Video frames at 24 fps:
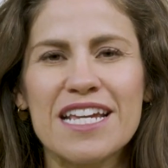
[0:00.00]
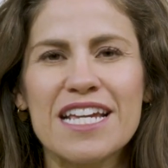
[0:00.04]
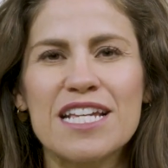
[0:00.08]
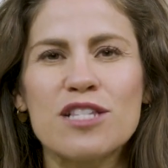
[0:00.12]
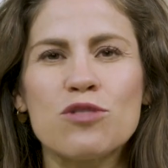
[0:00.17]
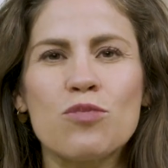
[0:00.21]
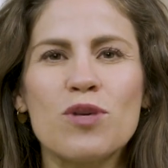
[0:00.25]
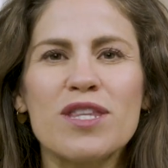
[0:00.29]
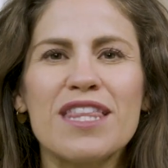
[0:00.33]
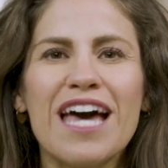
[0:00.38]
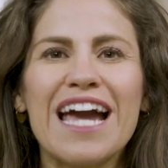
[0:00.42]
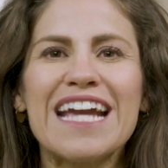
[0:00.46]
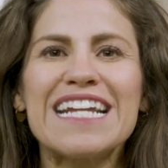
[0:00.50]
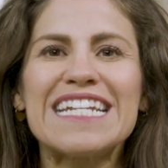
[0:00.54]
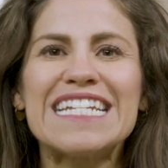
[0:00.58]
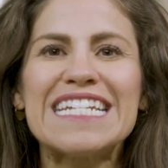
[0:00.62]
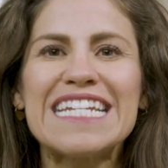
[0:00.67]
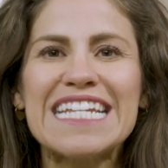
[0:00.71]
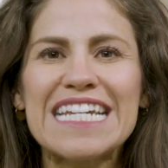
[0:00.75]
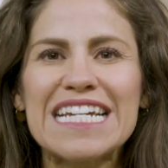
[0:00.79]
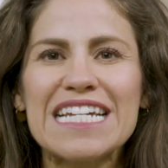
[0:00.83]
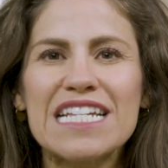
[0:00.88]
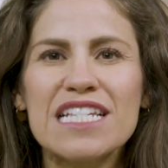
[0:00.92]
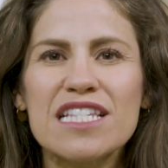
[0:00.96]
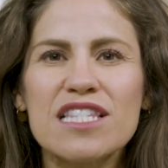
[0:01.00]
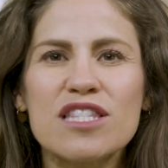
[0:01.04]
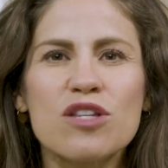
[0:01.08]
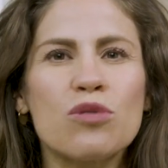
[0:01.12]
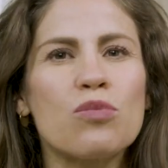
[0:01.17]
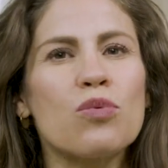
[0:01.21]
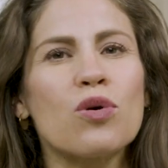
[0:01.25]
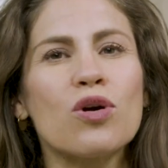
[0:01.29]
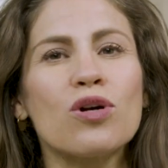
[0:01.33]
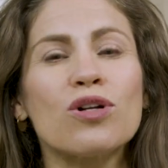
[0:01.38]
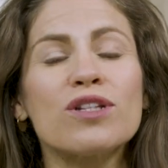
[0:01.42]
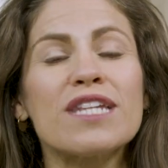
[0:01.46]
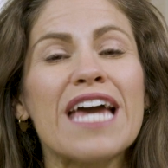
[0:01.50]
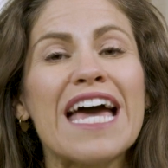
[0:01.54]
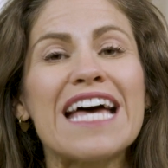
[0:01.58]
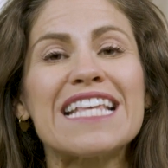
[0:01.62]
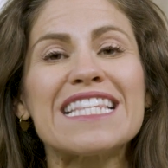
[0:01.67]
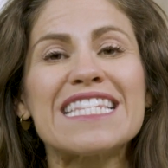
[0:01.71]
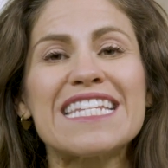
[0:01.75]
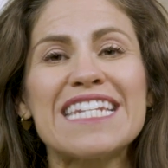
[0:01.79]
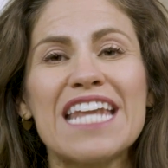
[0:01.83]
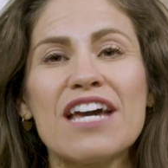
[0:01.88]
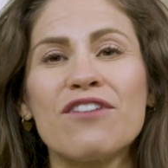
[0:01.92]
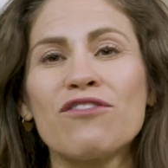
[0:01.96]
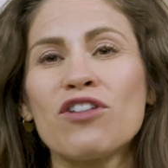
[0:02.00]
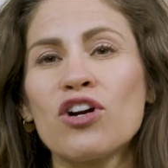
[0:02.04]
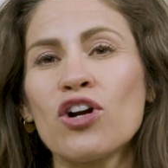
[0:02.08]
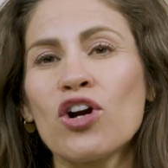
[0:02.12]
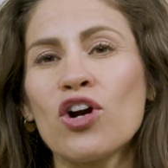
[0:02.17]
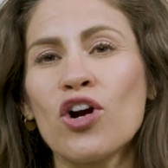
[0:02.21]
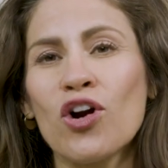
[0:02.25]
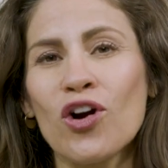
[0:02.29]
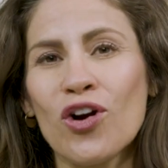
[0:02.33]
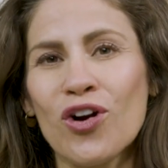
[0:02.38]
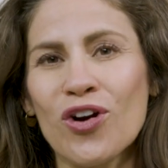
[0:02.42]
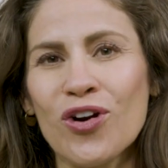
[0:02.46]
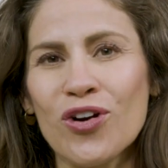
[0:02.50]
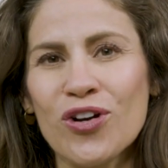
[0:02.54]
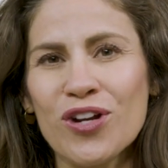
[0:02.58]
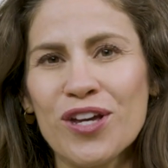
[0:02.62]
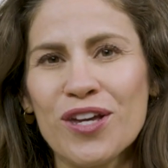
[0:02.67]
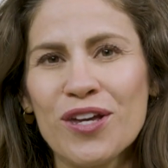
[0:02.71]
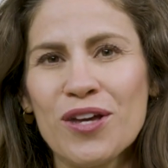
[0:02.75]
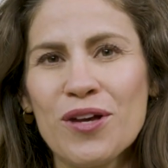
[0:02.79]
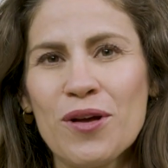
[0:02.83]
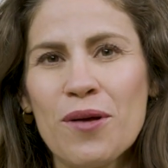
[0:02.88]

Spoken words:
is with ideas the world has never heard.